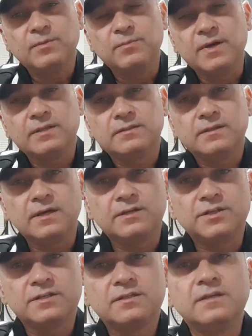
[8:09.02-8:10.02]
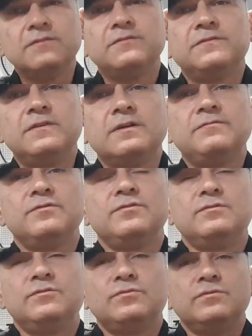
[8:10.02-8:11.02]
But I just gave
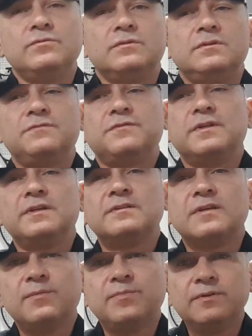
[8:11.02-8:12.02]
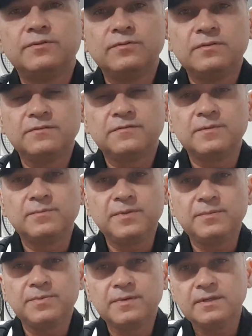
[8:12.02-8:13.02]
you two different examples, two different
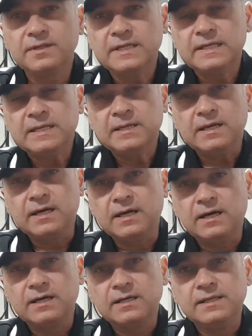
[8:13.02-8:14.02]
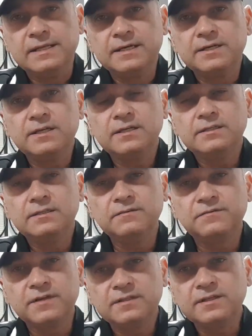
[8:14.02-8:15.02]
people learning
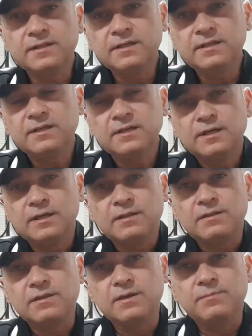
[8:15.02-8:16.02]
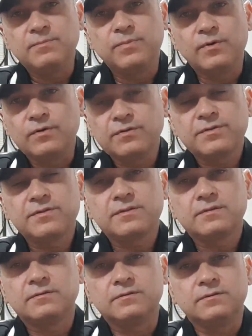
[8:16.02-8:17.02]
differently. They
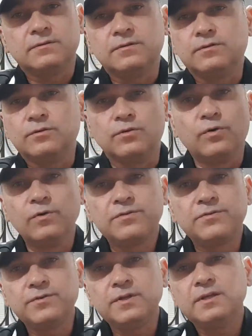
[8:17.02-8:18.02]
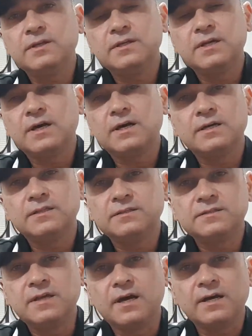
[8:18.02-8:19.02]
both, or all three,
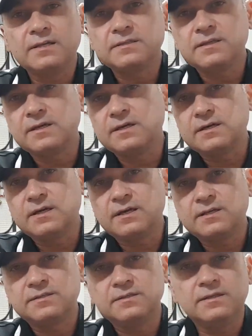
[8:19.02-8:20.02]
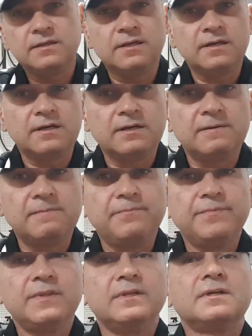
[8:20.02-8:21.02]
these guys, Agassi,
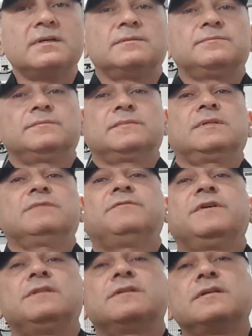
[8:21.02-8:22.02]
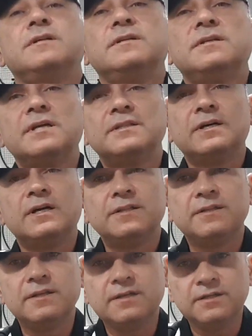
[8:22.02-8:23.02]
Federer and Nadal,
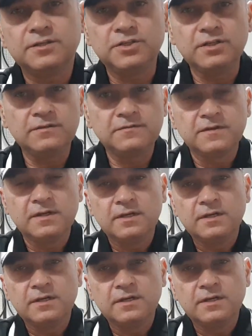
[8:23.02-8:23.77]
they achieve